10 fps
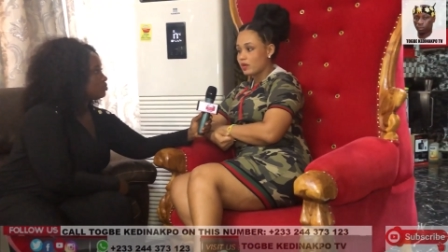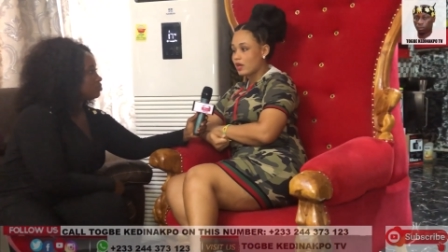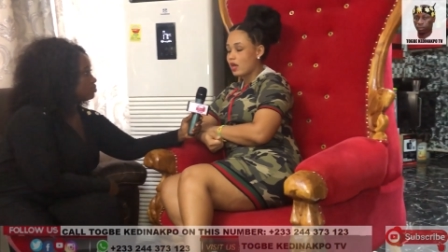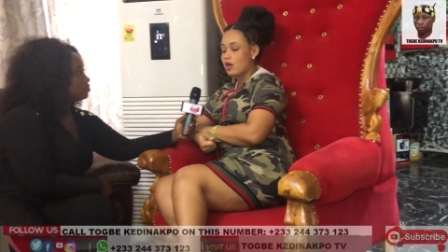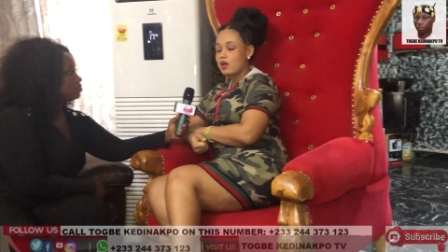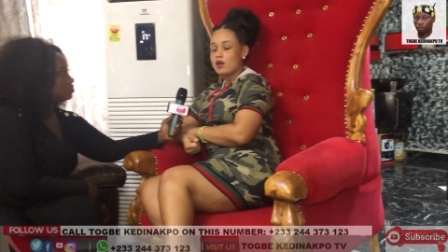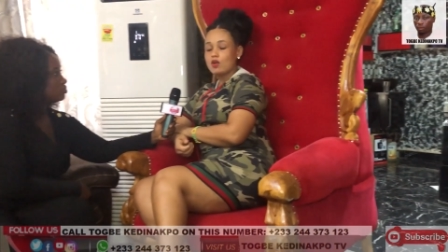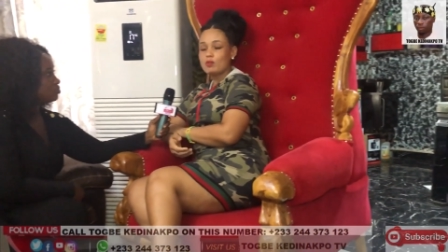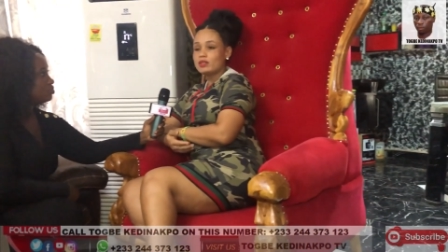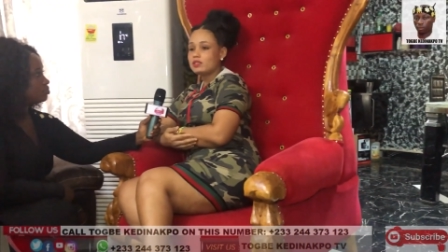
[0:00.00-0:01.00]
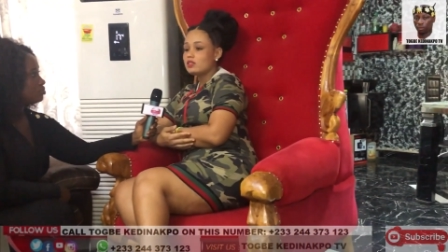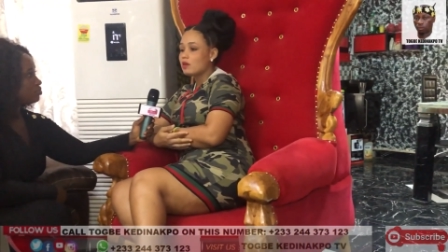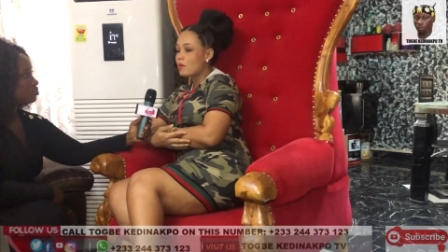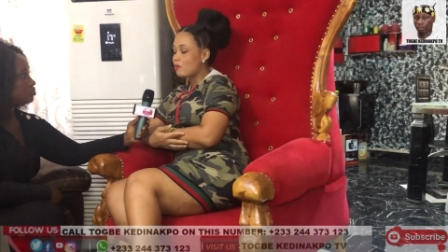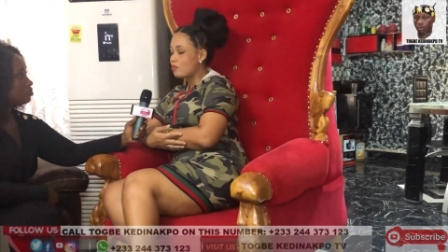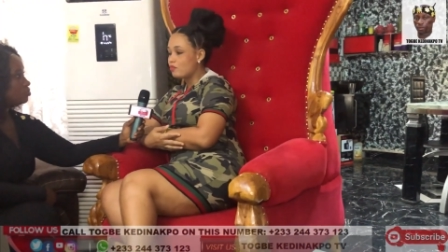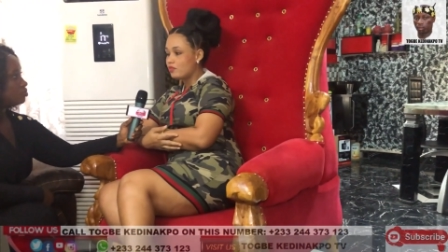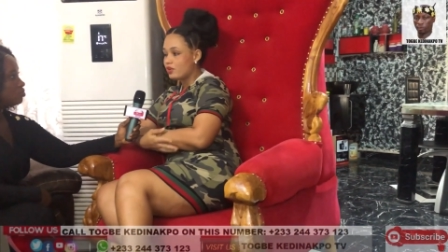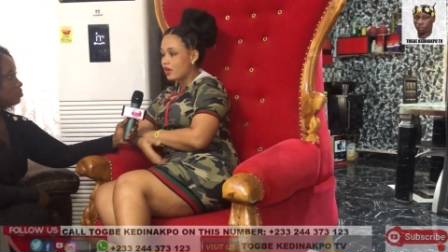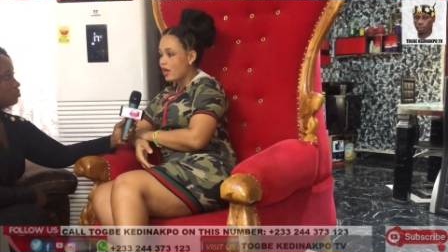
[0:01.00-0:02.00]
the car. Over 10 yama be
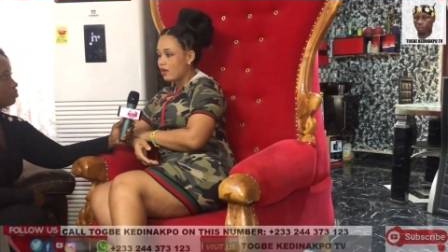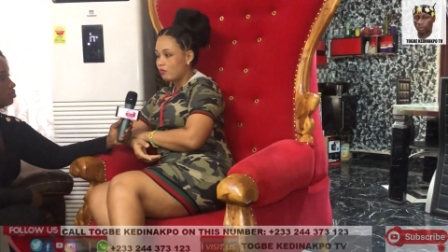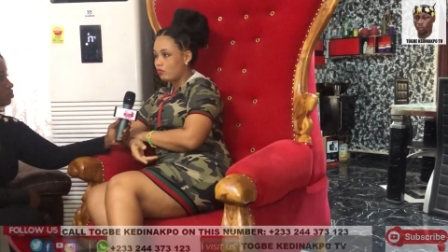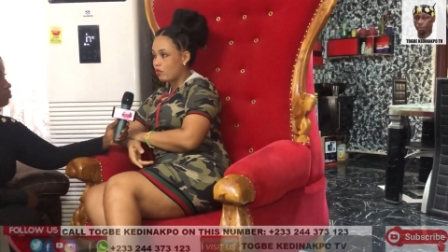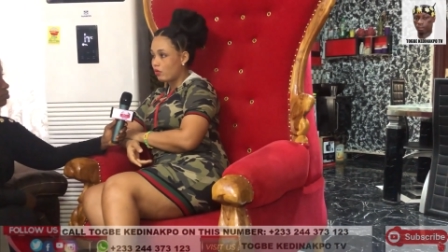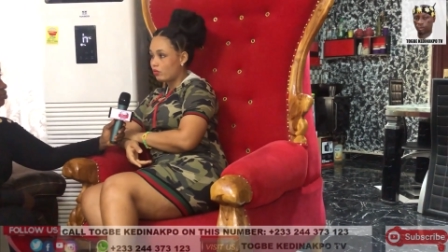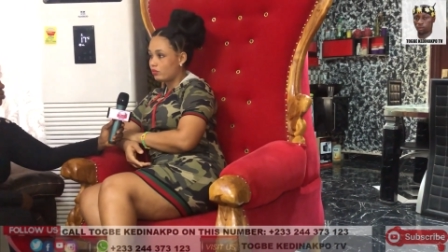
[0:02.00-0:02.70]
brea and wow.